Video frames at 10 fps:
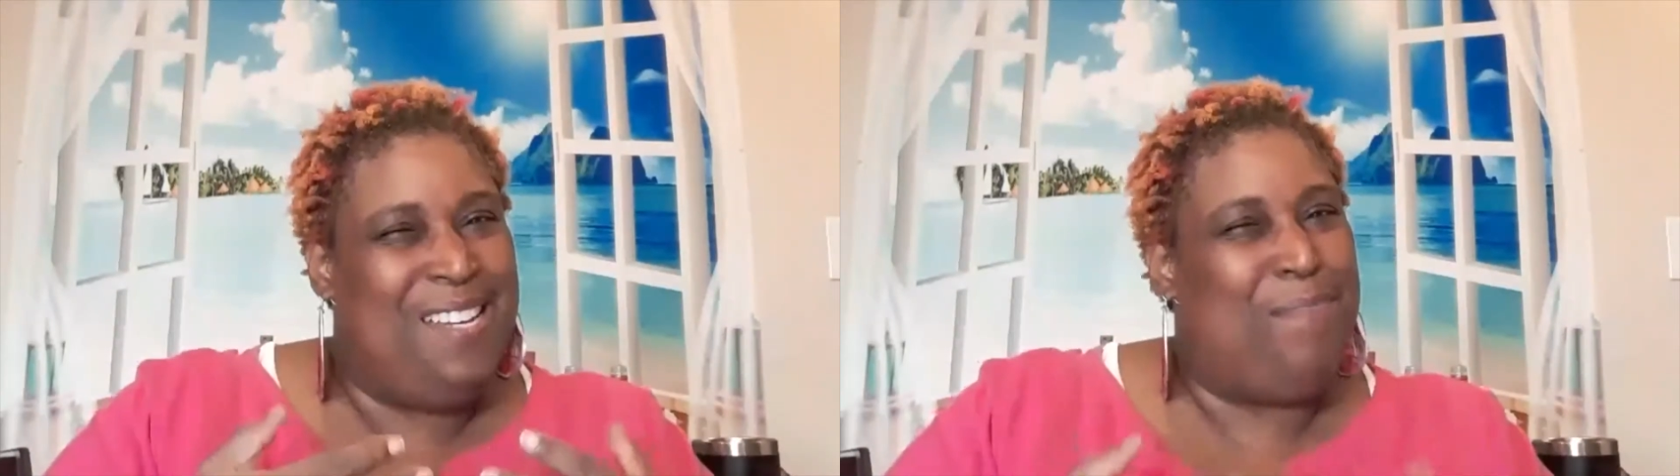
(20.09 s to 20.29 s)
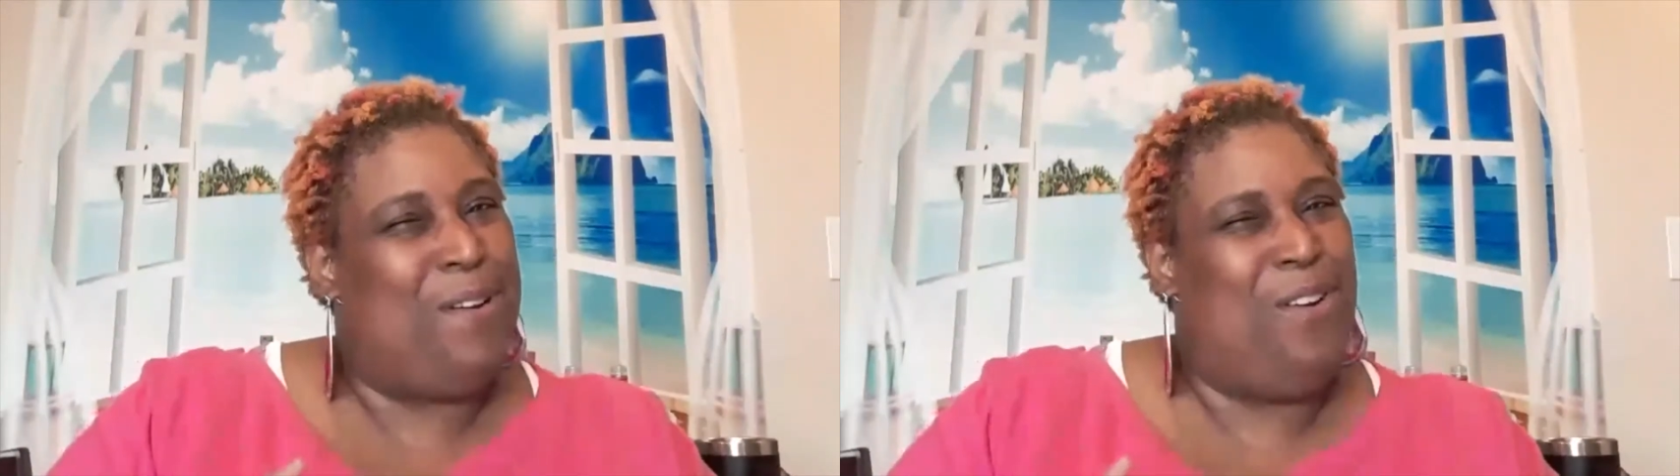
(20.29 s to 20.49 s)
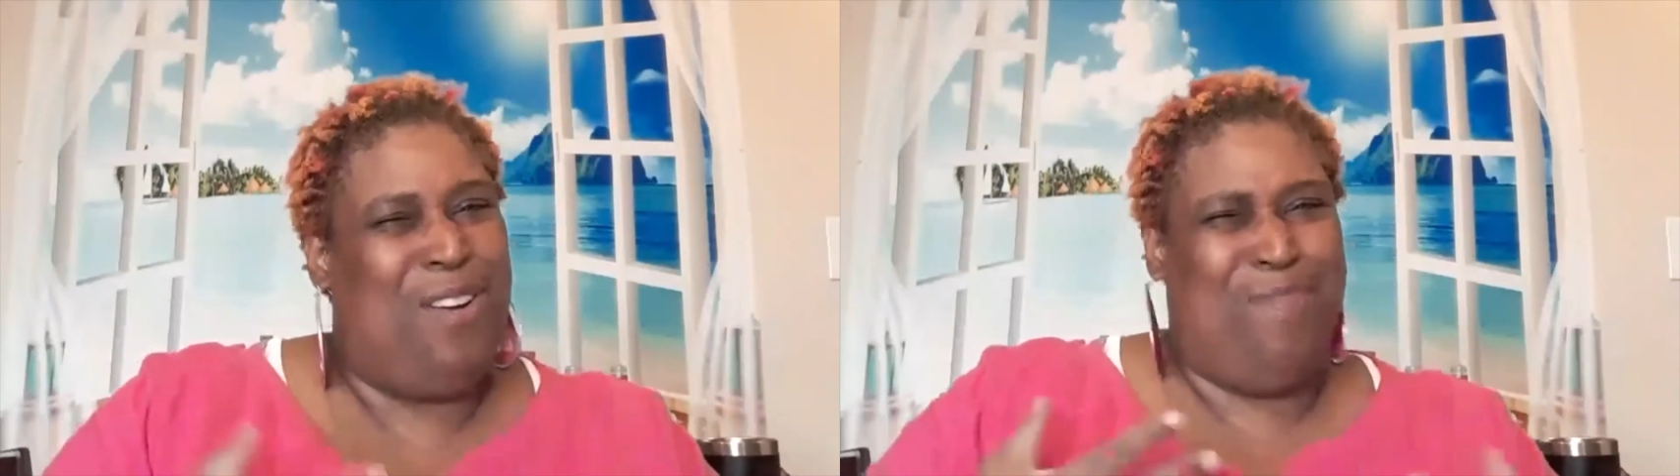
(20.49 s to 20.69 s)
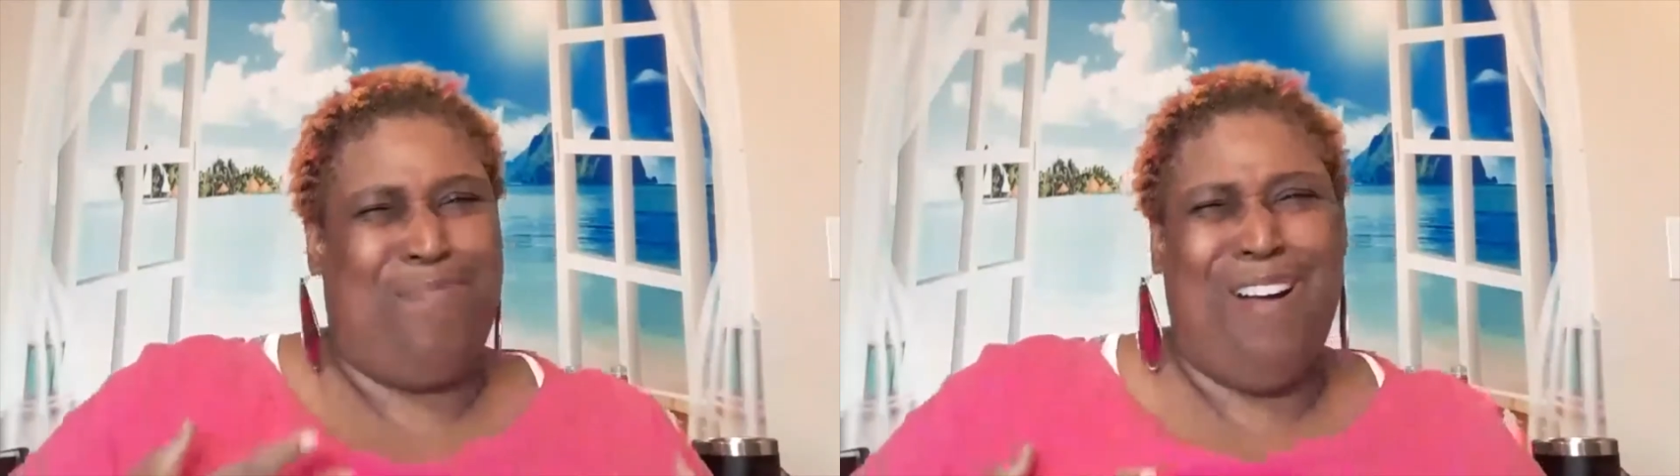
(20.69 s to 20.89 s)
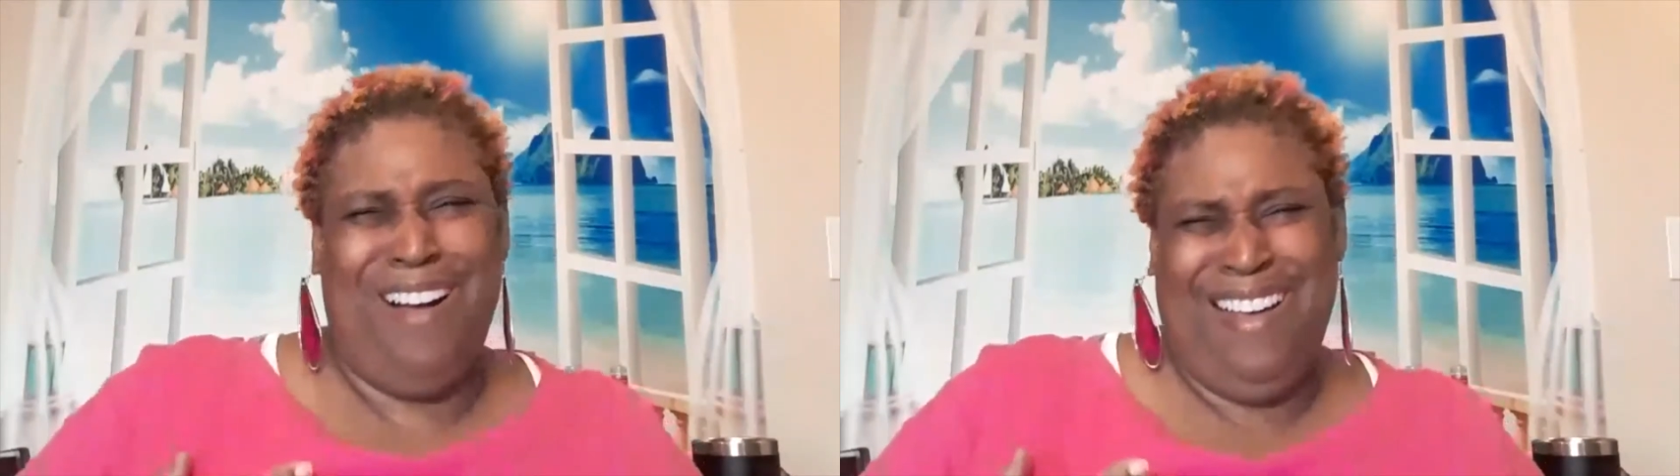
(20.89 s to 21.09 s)
to put on a
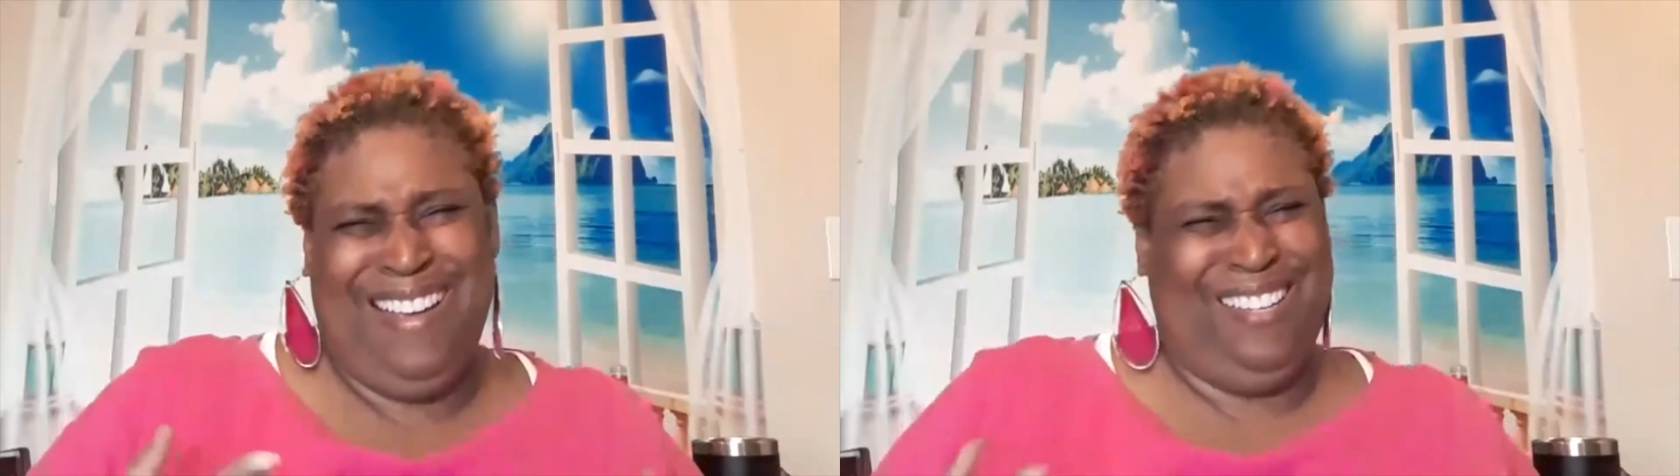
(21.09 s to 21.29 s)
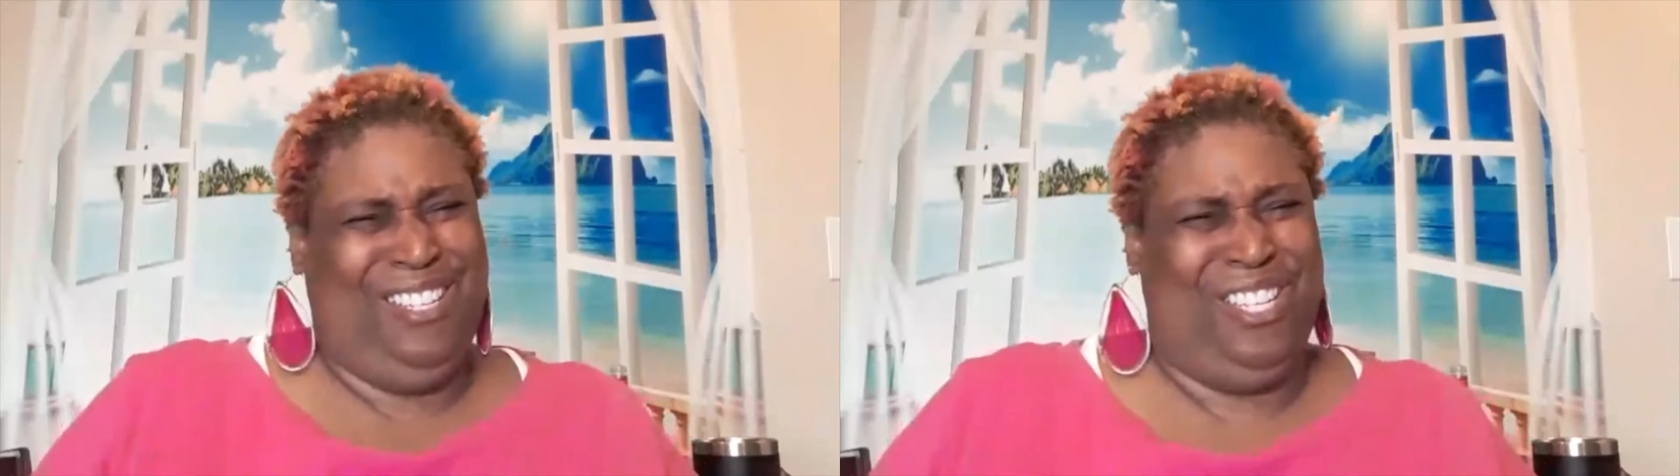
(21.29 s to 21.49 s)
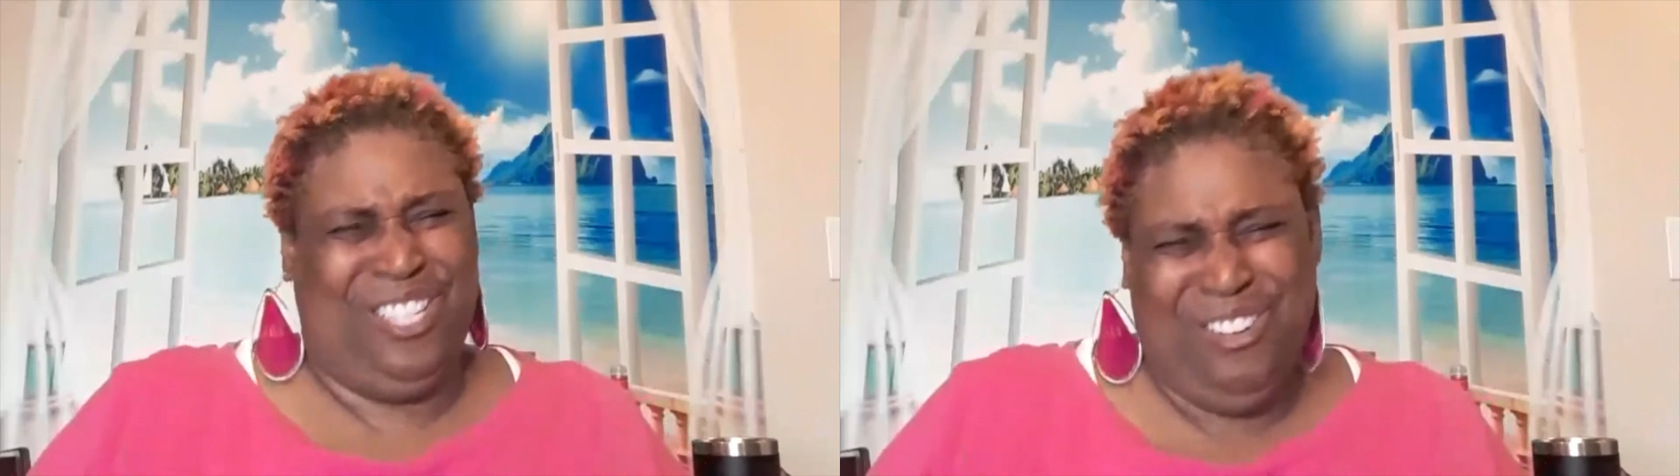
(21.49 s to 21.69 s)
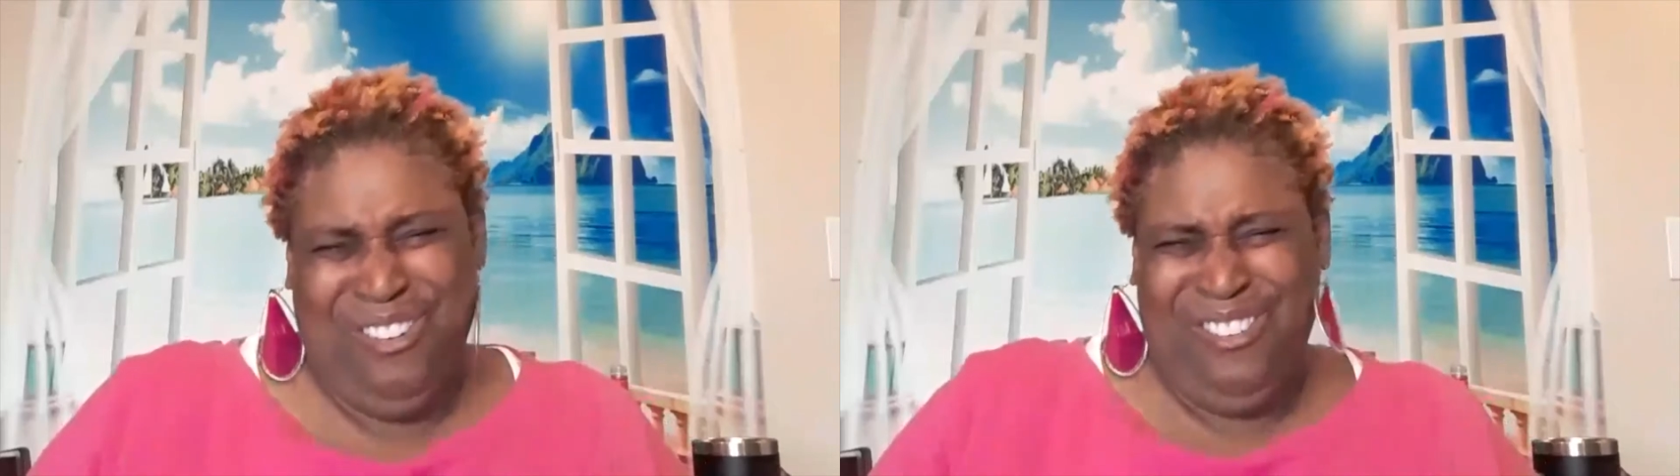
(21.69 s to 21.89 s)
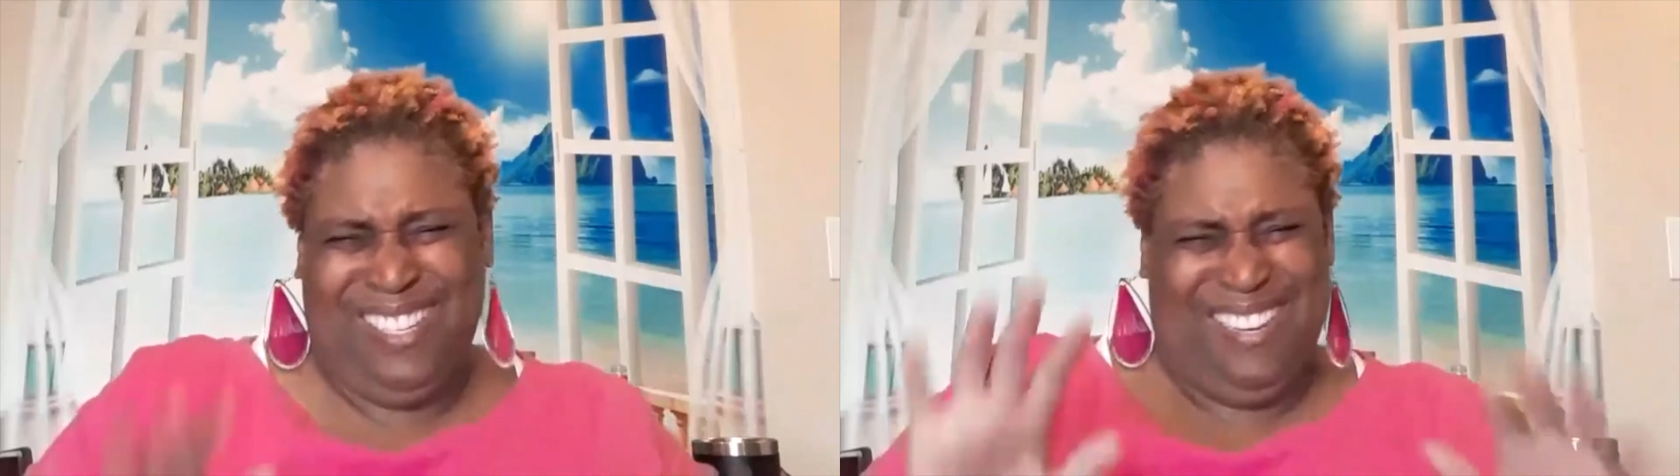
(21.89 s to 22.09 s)
bra and shoes,